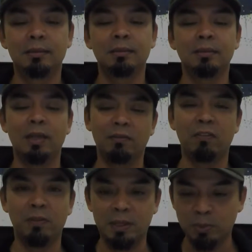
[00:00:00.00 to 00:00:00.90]
you have a
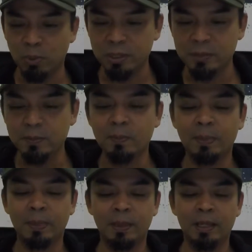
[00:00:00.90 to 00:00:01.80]
finished body.
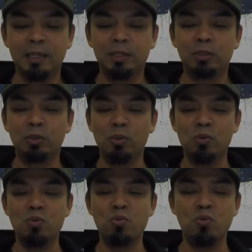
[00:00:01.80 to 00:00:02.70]

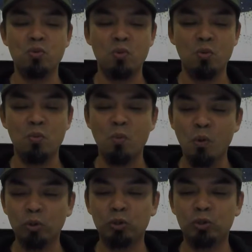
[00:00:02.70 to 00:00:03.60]
So
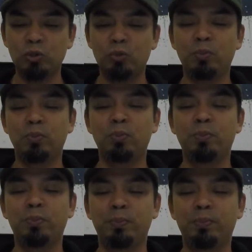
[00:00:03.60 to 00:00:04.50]
most
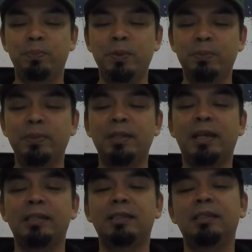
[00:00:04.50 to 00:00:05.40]
people,
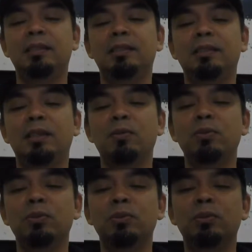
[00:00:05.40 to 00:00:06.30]
I think they
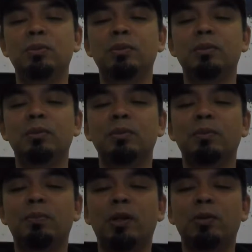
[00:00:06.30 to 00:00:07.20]
would
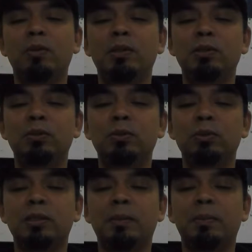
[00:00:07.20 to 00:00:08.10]
probably do
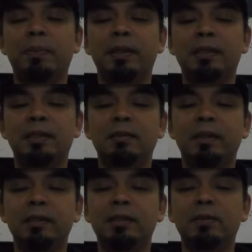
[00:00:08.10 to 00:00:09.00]
some putty
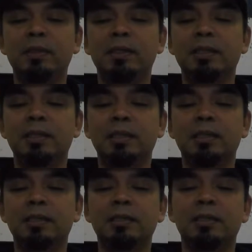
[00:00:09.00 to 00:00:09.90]
right in the middle here,